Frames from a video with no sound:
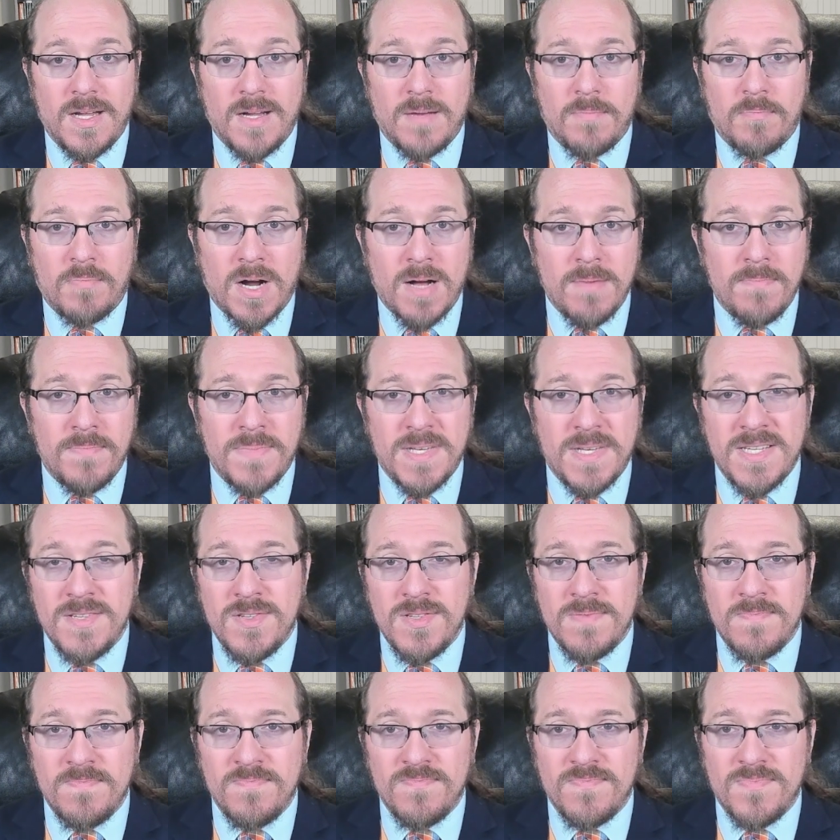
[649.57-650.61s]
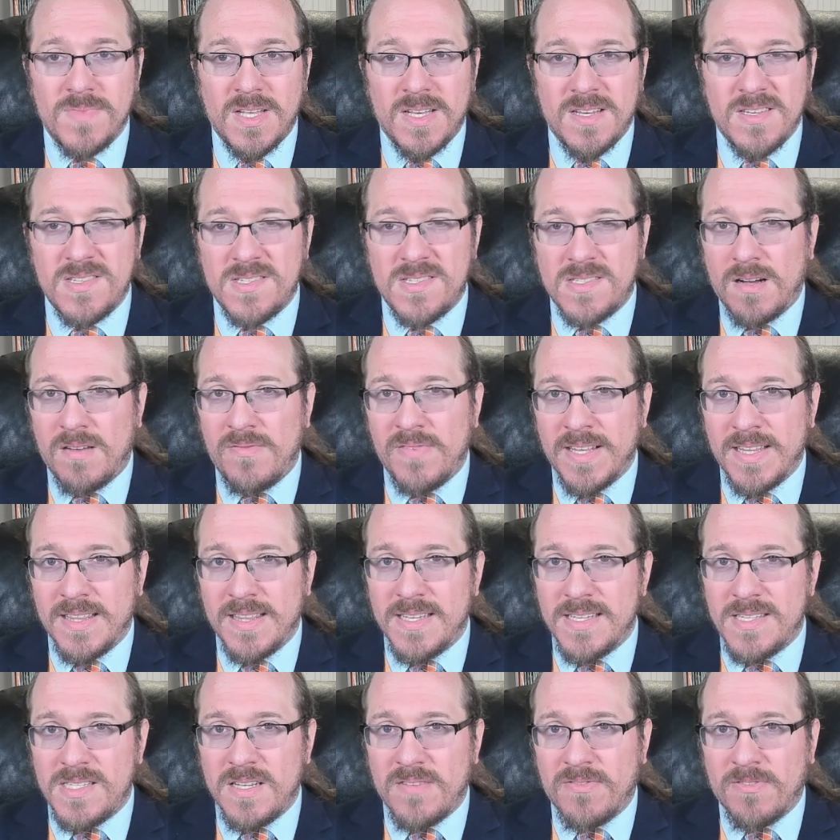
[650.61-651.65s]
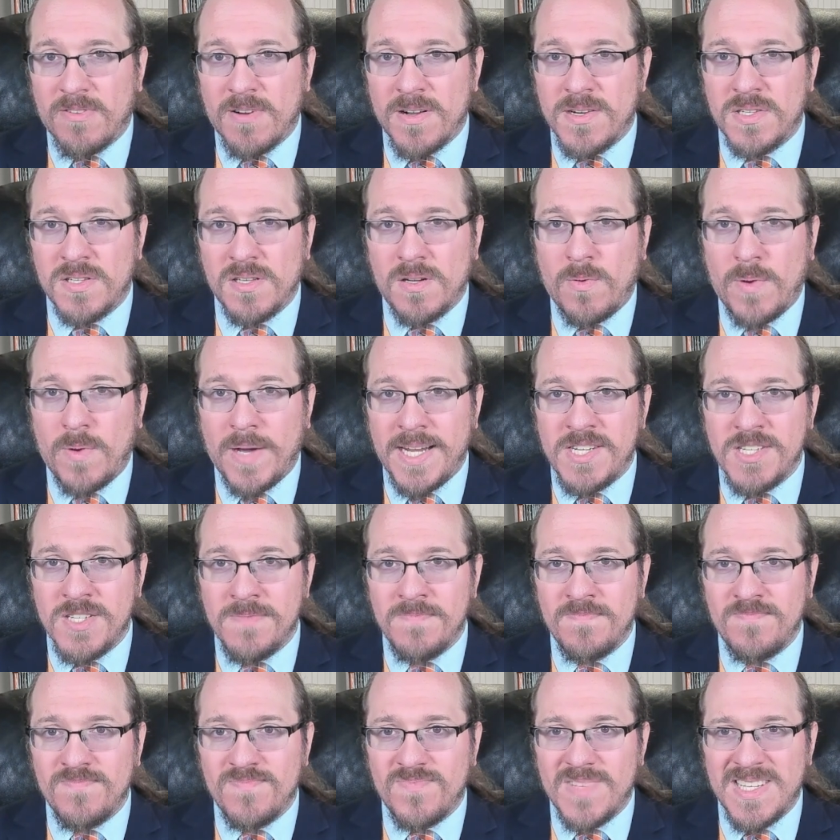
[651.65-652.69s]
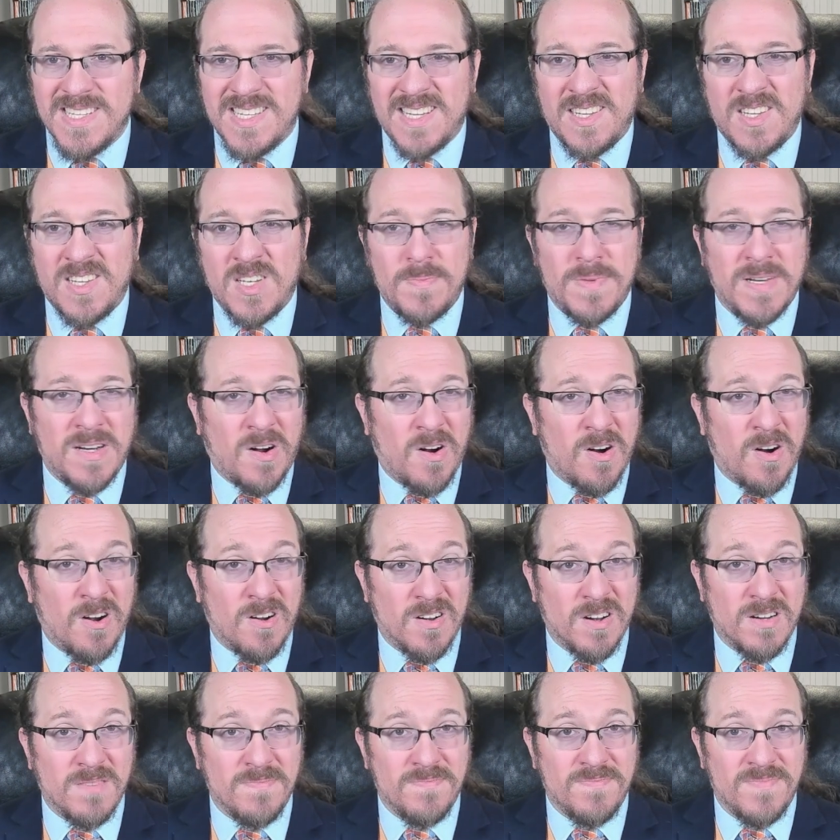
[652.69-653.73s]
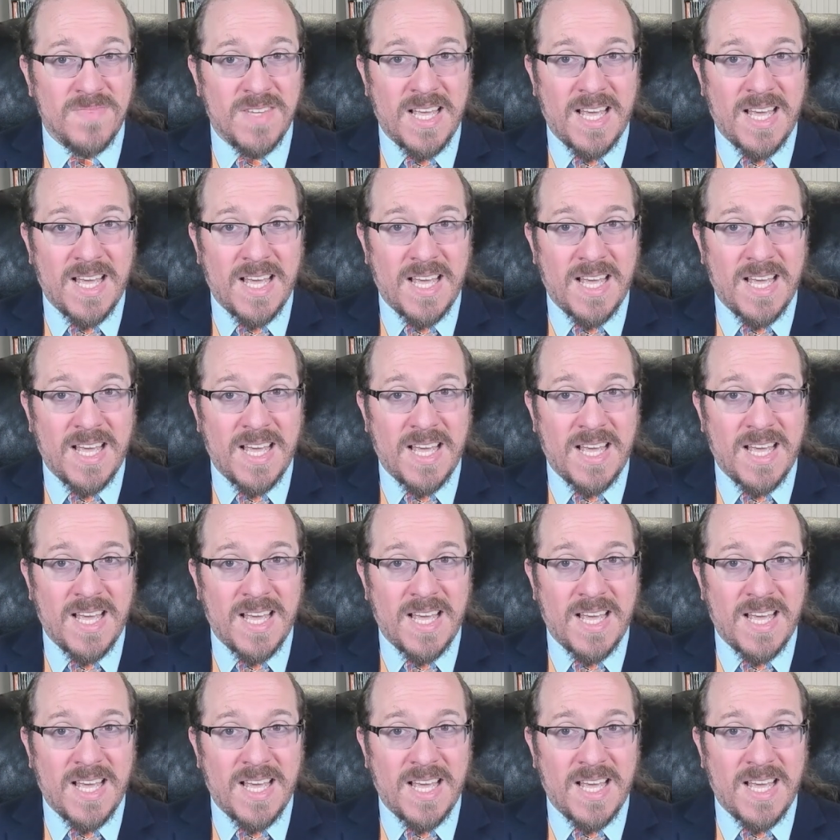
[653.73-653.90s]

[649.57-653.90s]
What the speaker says: Problem is, solving this differential equation is a little bit harder,